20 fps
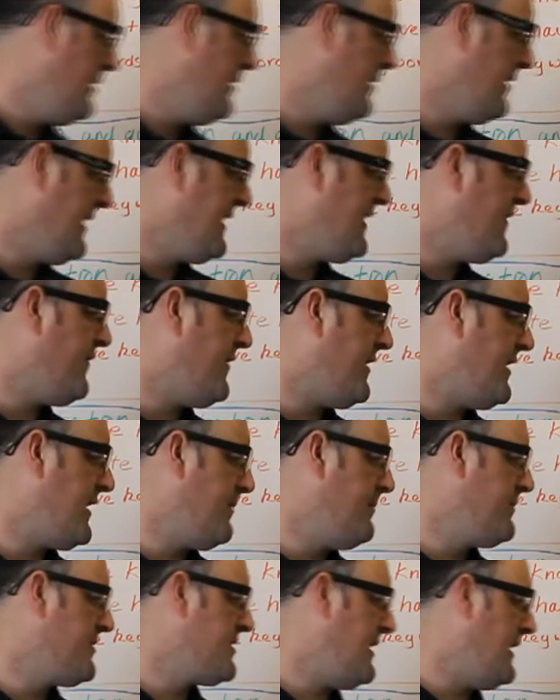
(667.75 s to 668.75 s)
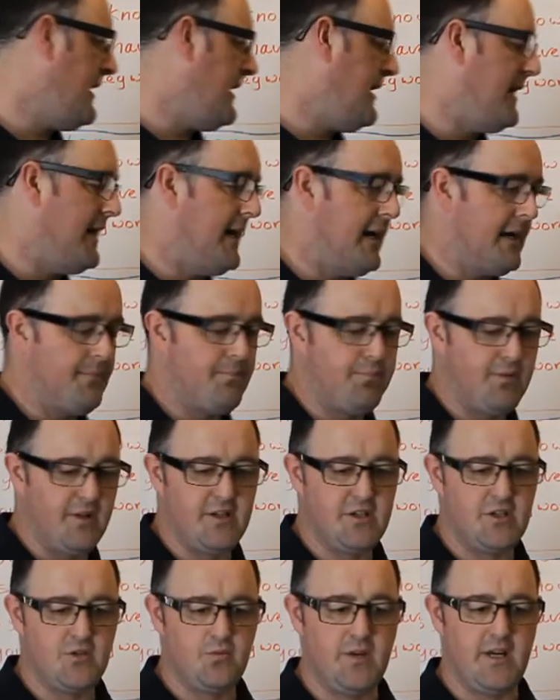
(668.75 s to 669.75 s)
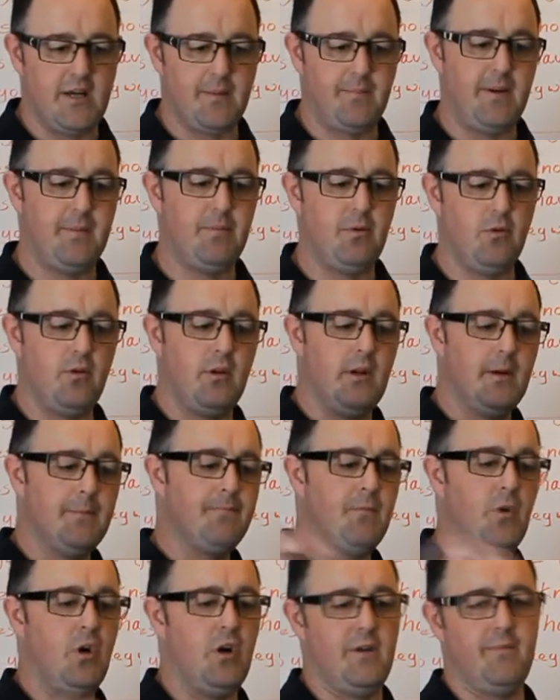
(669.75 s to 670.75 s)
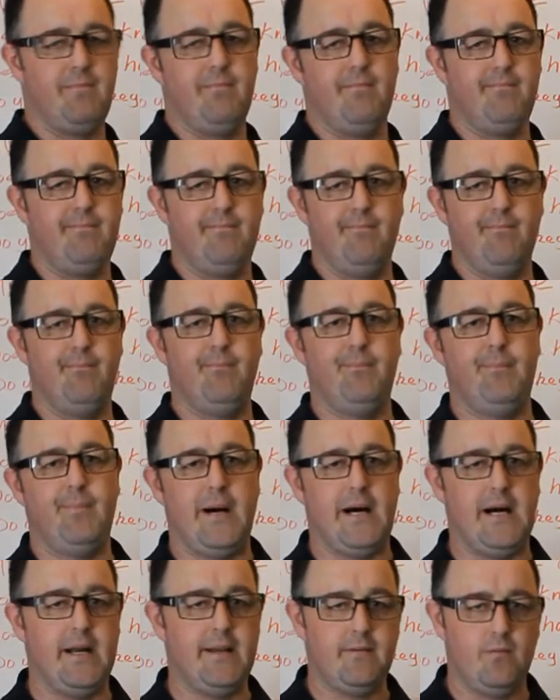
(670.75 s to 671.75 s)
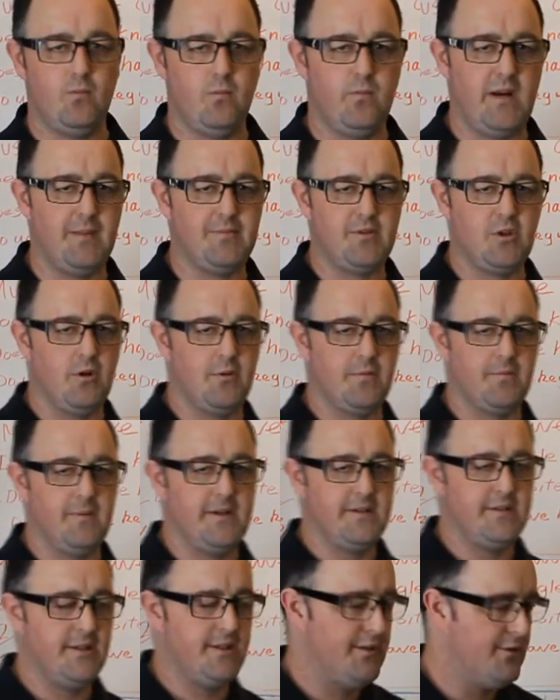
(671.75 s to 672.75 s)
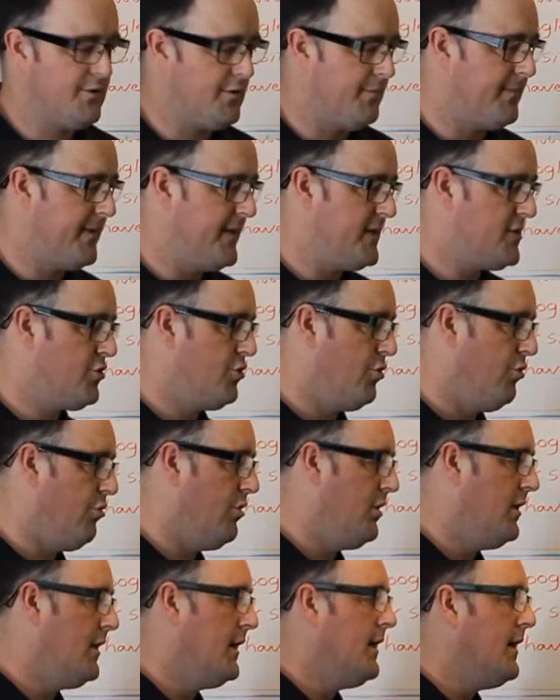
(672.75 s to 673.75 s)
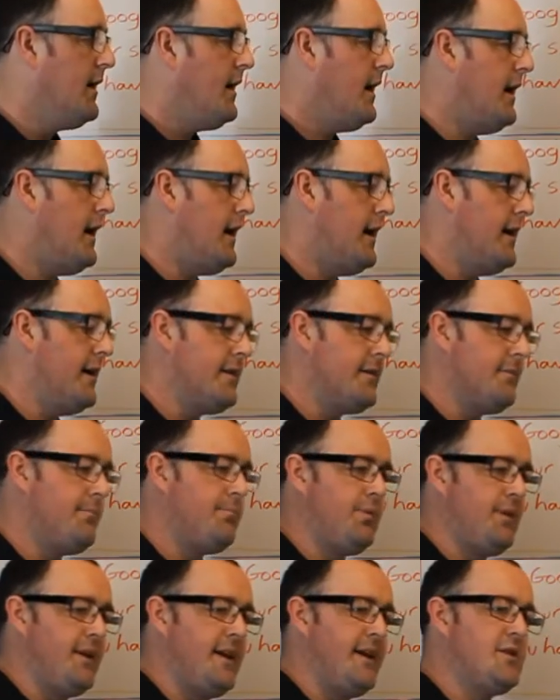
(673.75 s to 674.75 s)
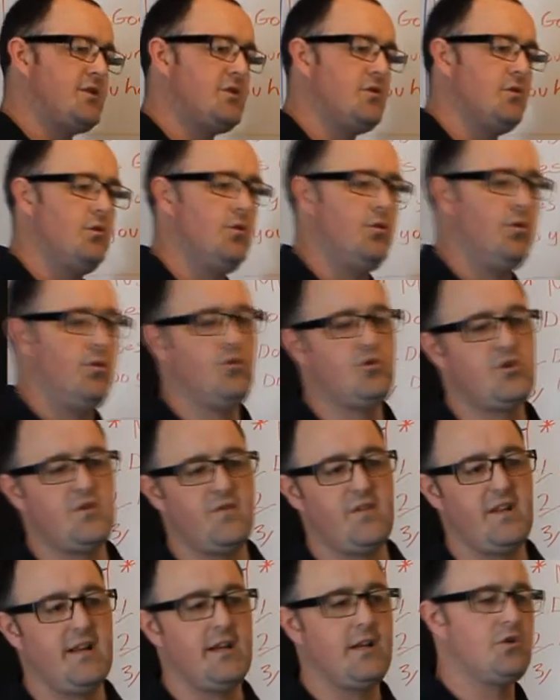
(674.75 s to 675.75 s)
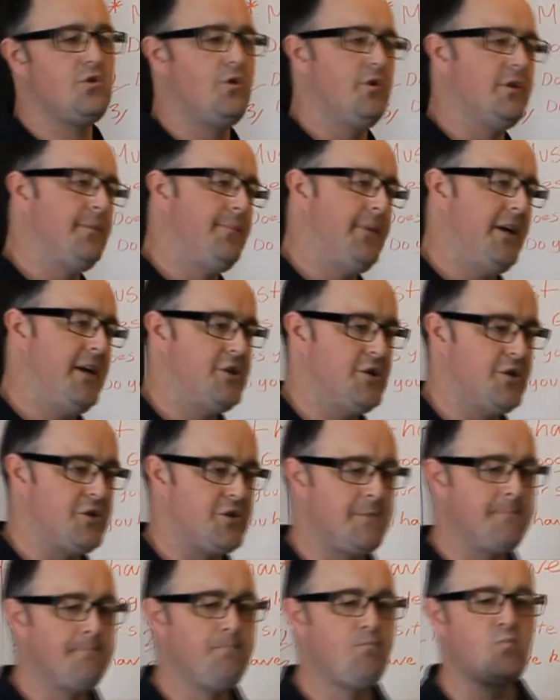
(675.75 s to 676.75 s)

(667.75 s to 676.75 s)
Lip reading: Link farms are places where people, or bad website optimization companies, go and place loads of links onto pages.